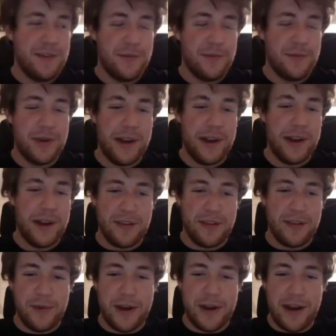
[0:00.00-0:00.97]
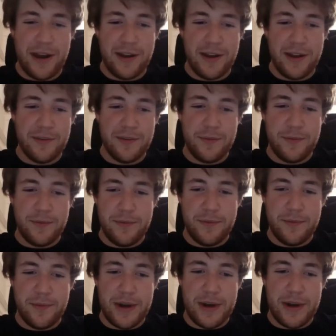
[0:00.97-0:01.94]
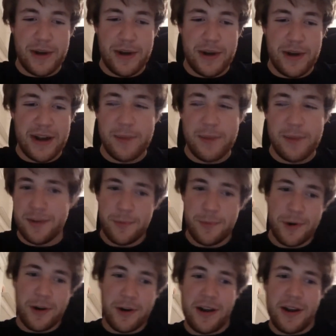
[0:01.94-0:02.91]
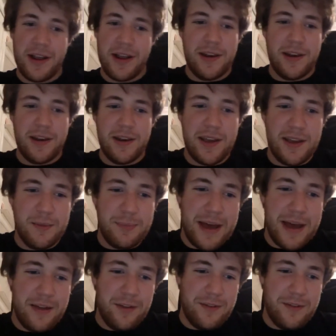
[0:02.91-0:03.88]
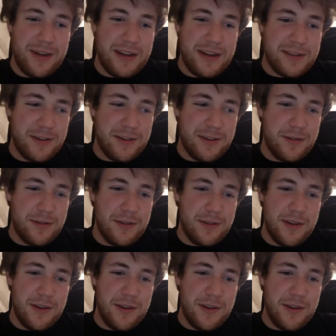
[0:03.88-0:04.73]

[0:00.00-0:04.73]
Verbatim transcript: when I was when I when I spent my summer in in Palo Alto,